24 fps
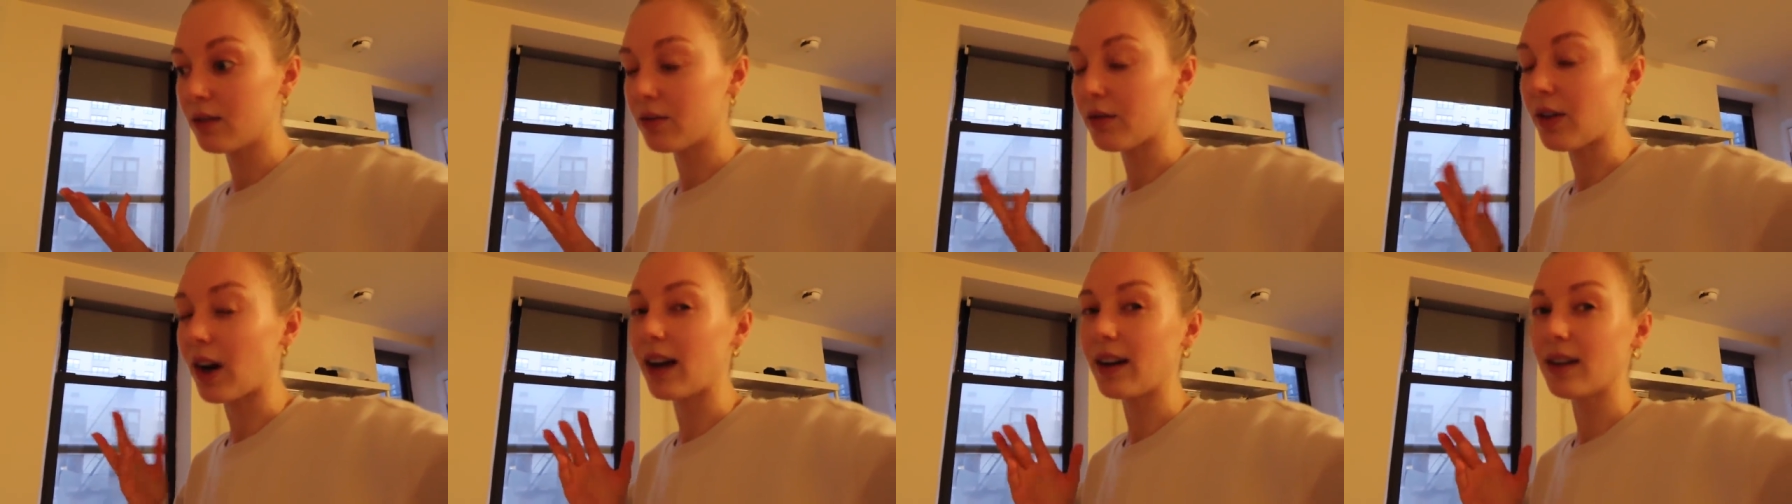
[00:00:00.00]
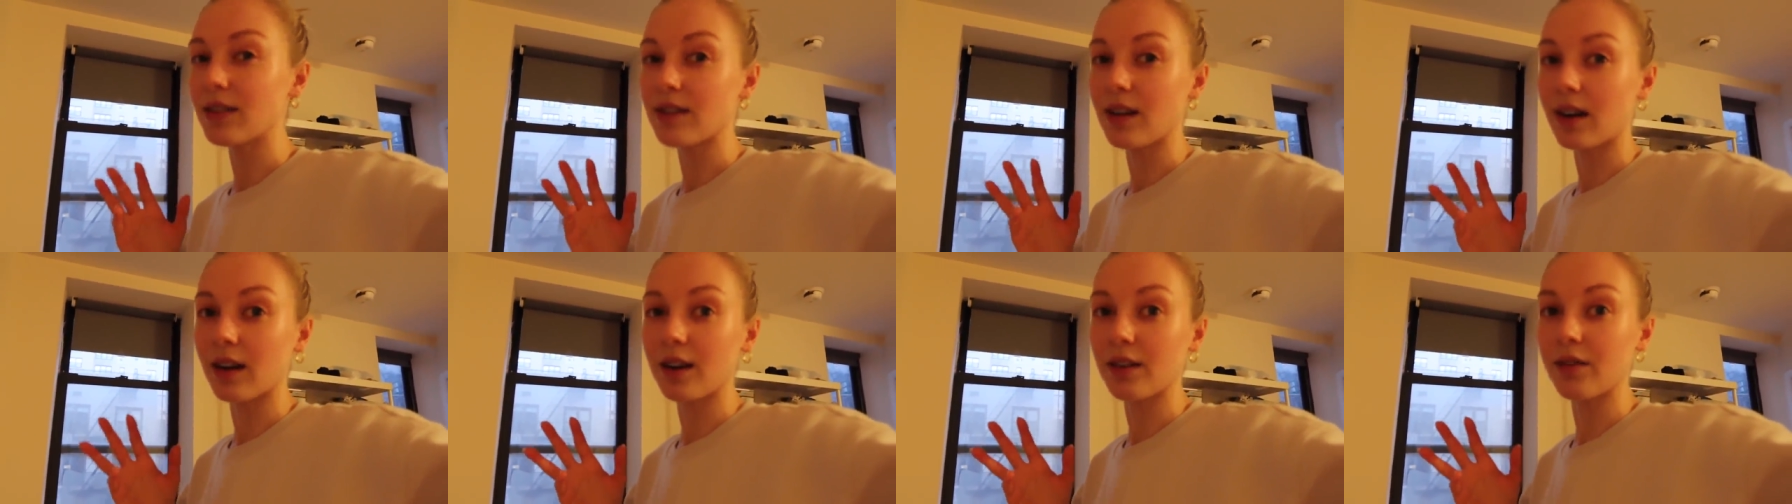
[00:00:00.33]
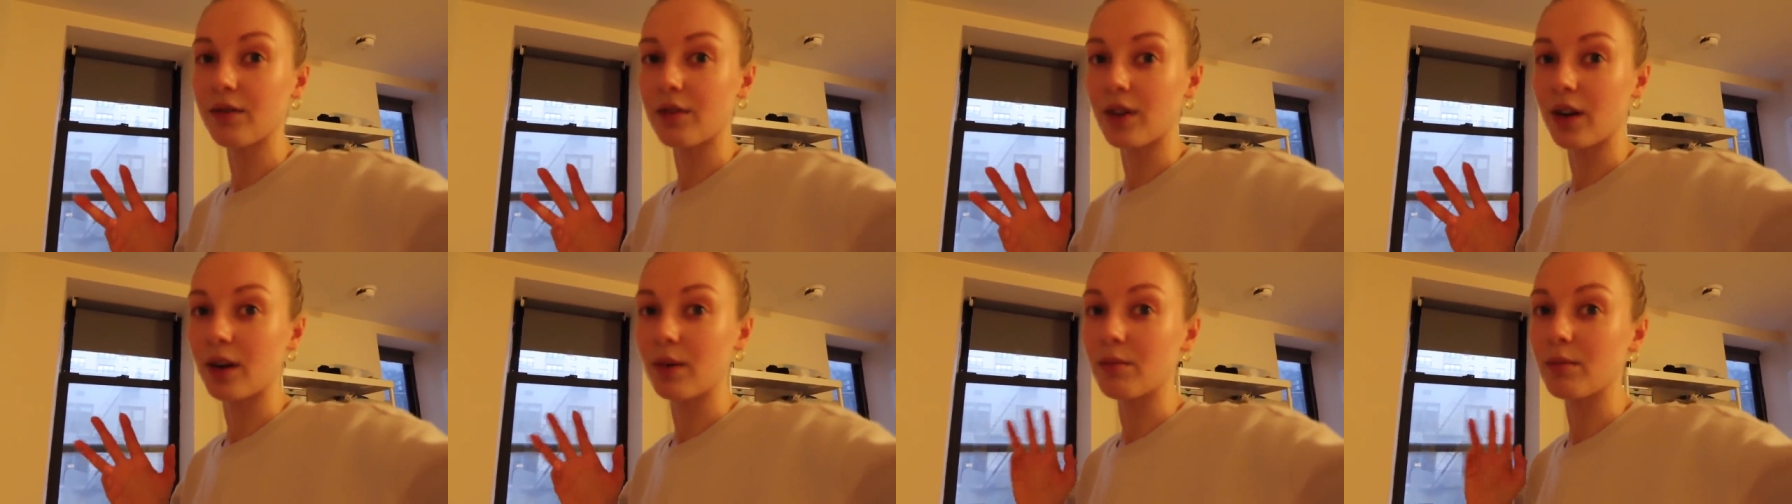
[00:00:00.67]
Friday's not
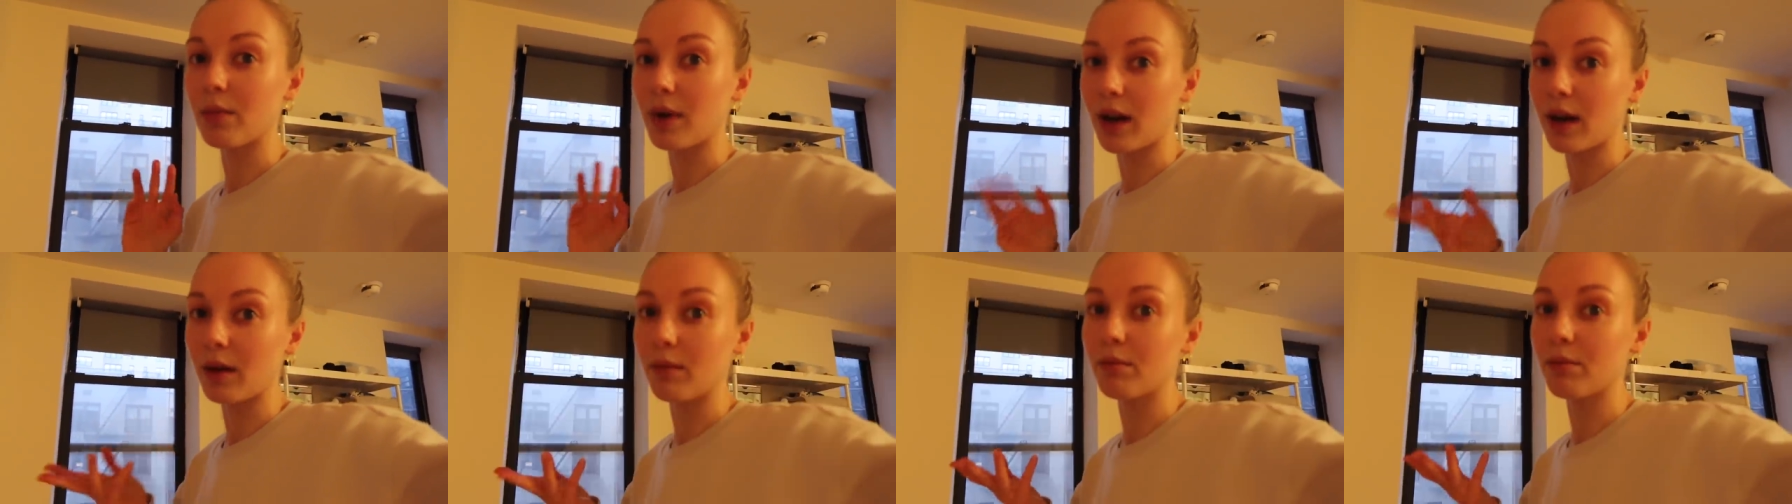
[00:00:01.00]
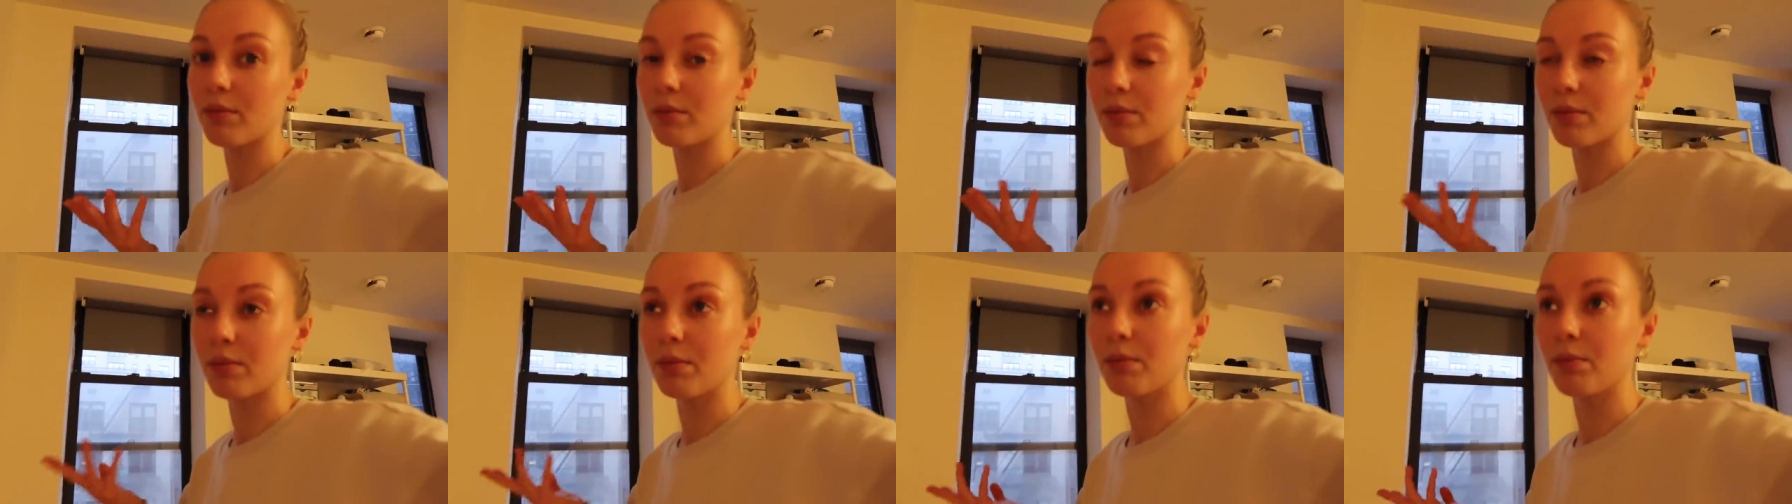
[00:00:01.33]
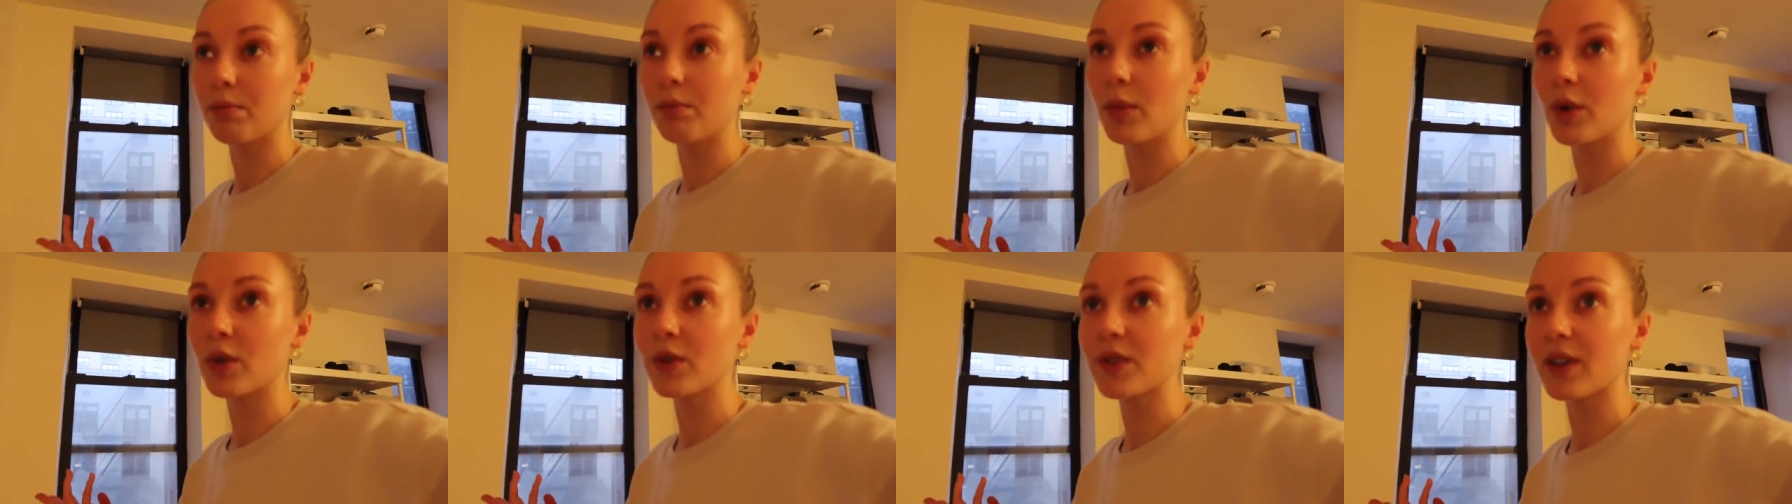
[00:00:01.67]
confirmed, but I'm
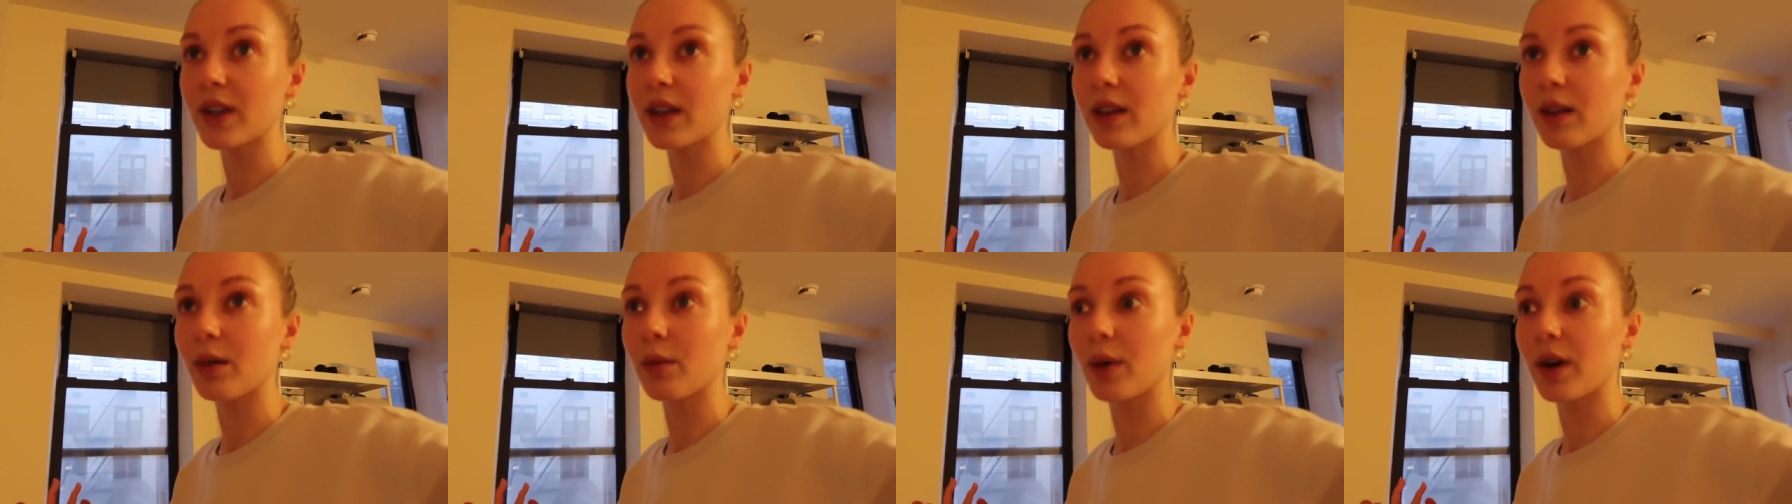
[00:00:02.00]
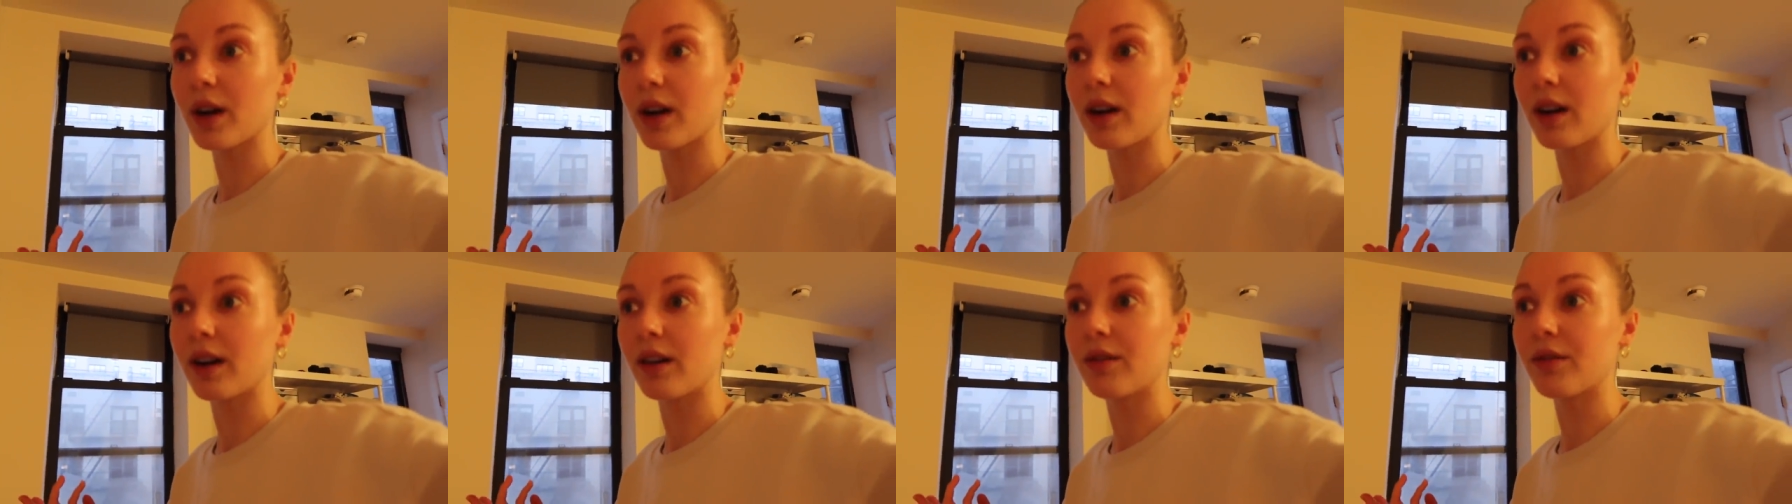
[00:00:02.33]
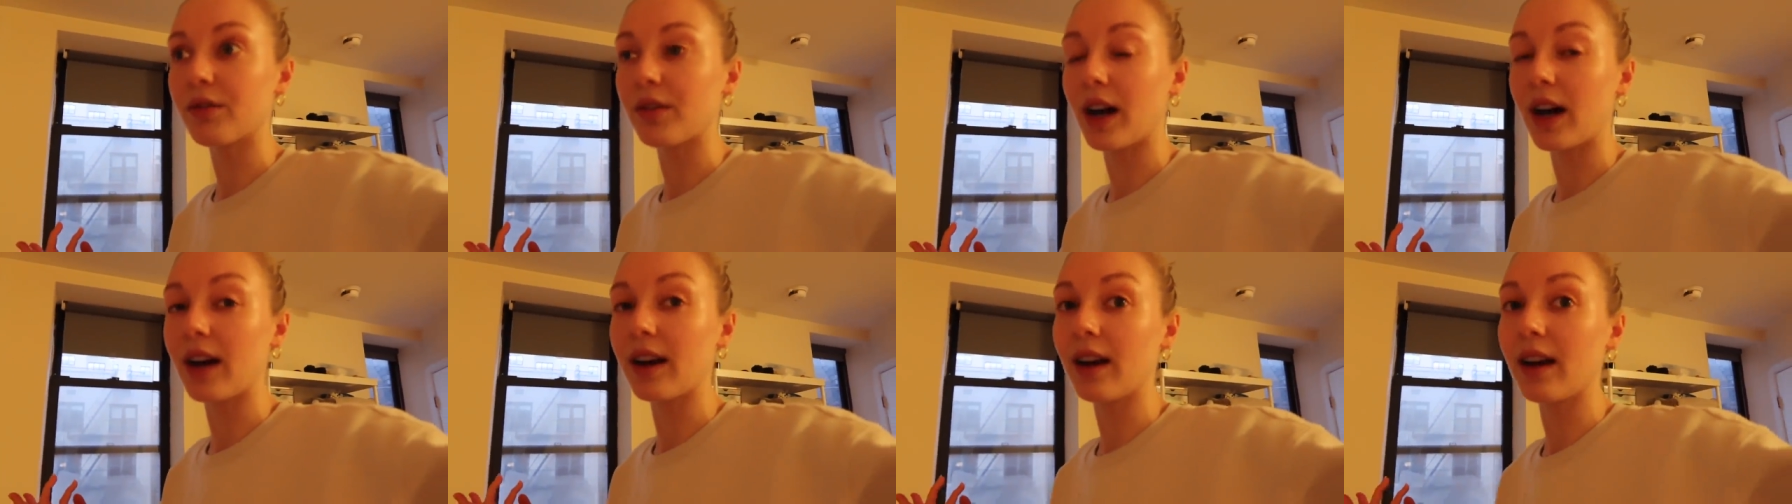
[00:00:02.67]
most likely working on
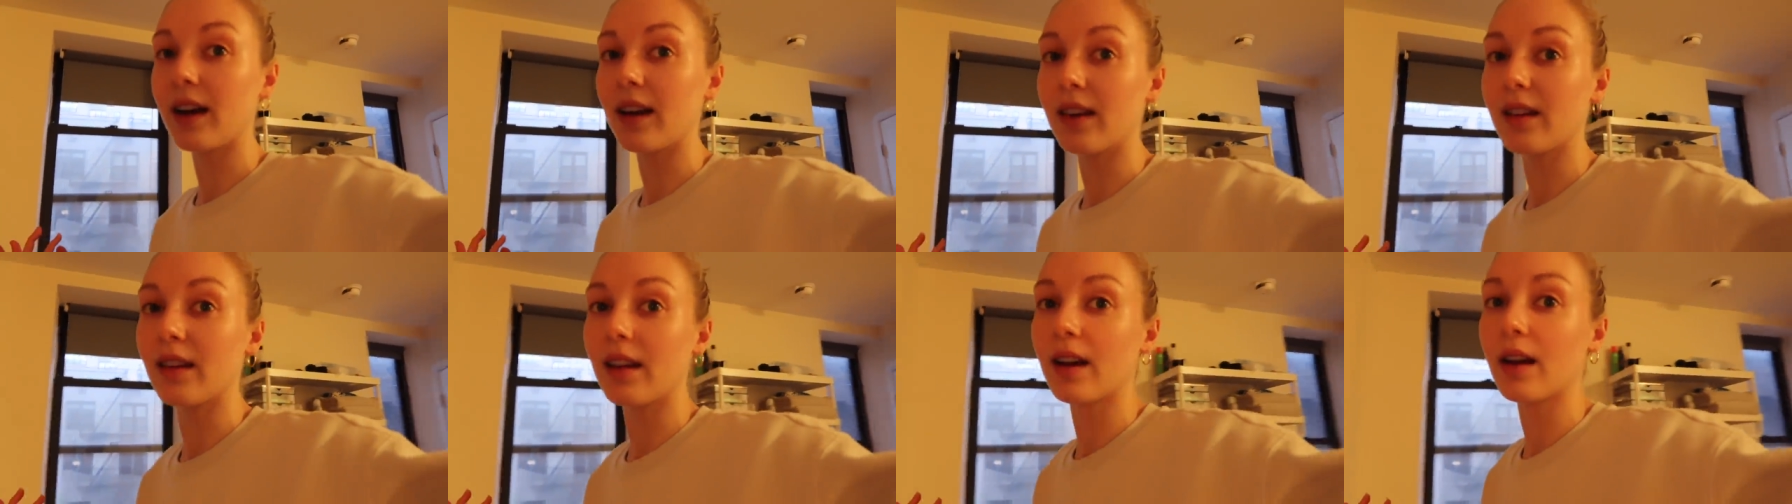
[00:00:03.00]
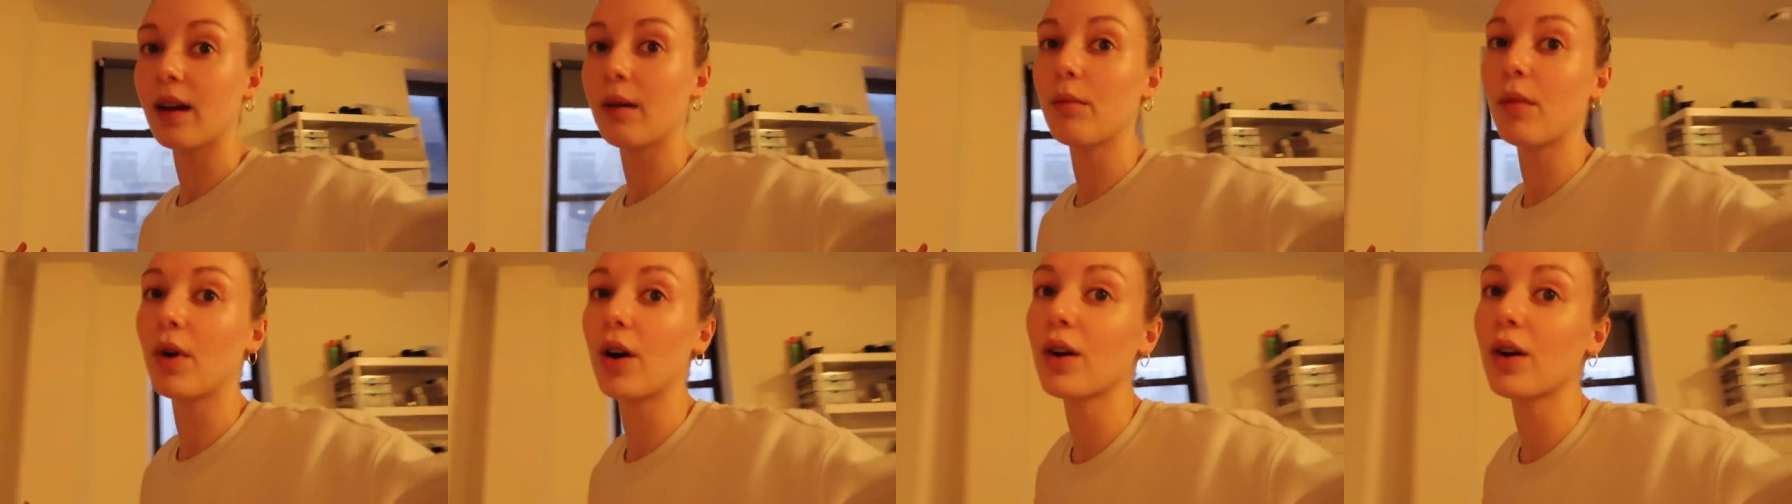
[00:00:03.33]
Friday and then I'm